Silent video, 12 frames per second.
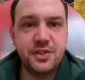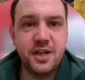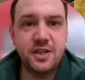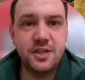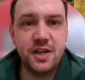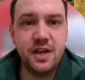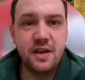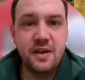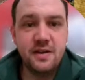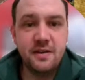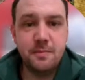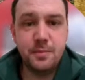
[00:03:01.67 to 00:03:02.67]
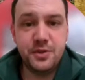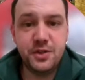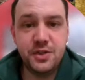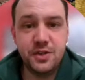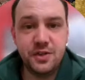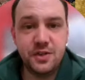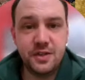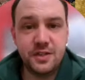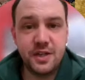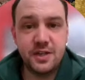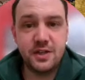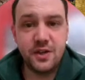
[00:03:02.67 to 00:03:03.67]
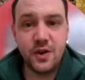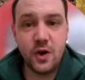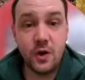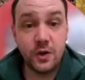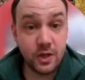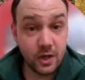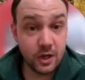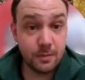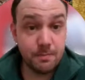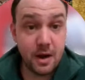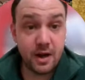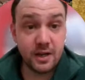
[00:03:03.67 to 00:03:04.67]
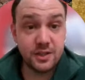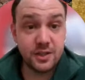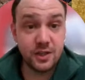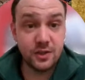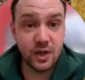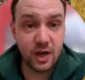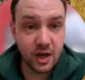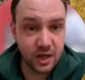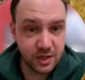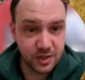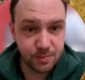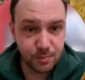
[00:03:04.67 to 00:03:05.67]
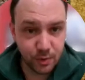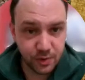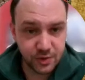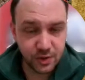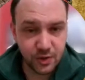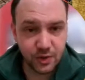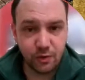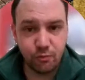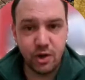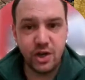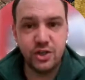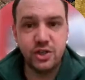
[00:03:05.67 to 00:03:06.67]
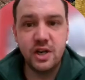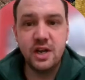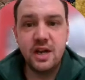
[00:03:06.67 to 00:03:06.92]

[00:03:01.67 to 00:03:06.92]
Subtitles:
centre, centred on Kirk Merrington, the highest point on the ridge.